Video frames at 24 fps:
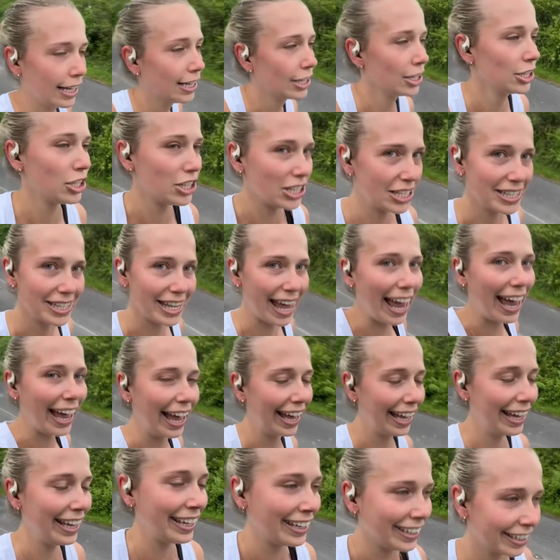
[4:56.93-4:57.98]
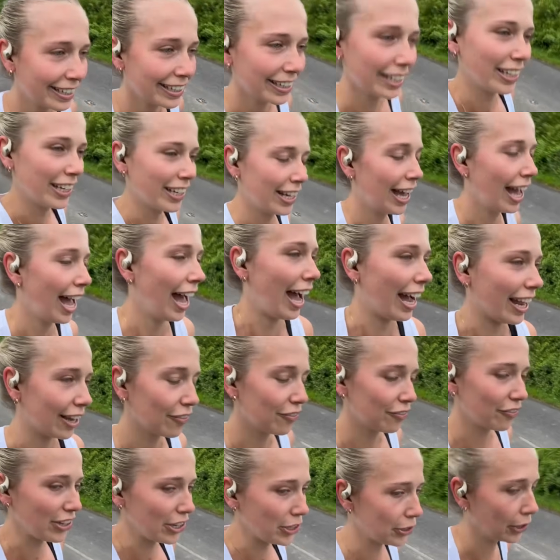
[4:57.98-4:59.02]
she's there. I
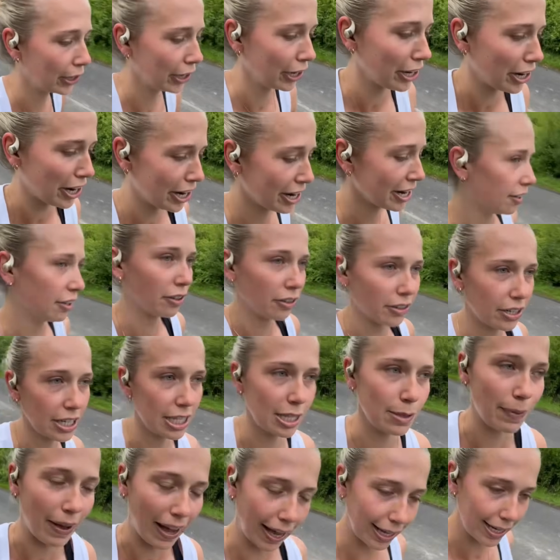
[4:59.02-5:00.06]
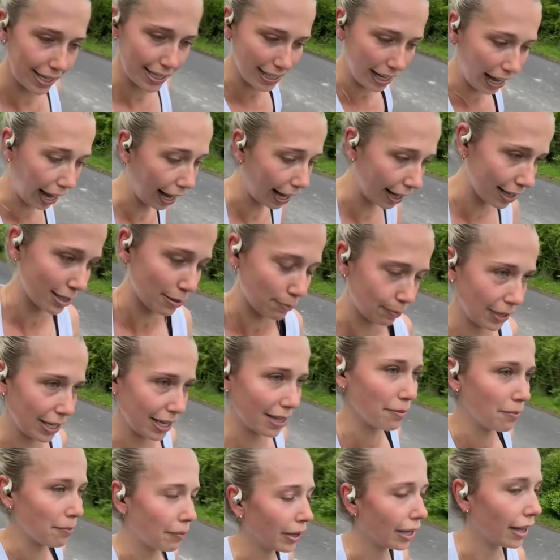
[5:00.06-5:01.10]
could feel her, not as bad as it has
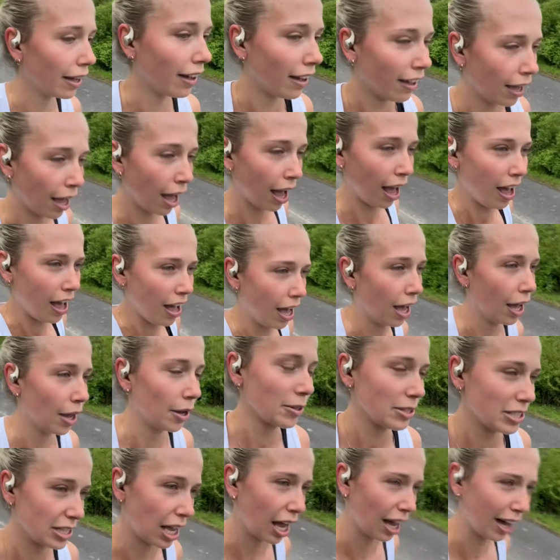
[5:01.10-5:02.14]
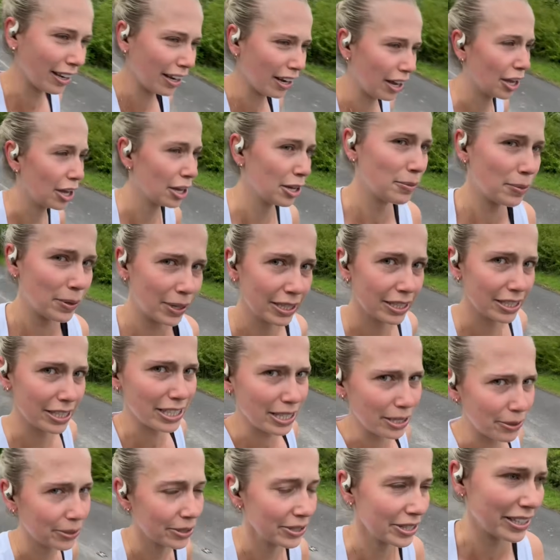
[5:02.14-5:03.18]
been, but I was kind of hoping she
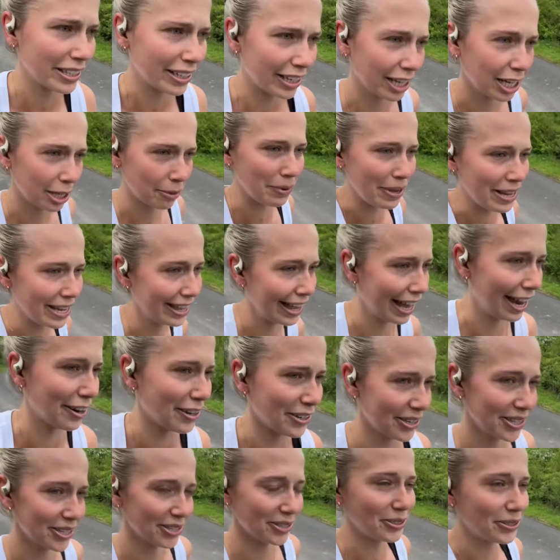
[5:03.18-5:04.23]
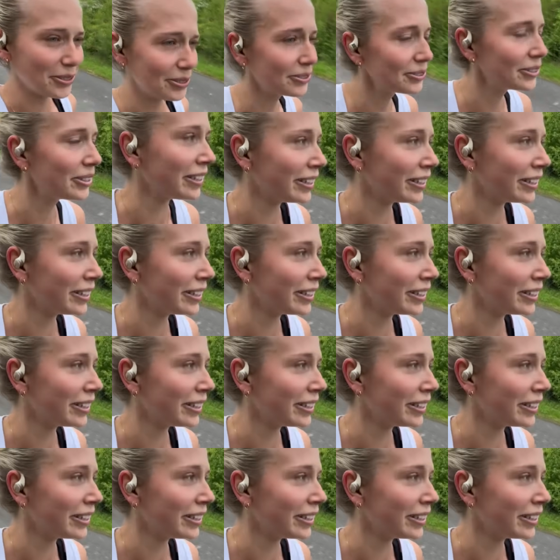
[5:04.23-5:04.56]
wasn't going to be there at all.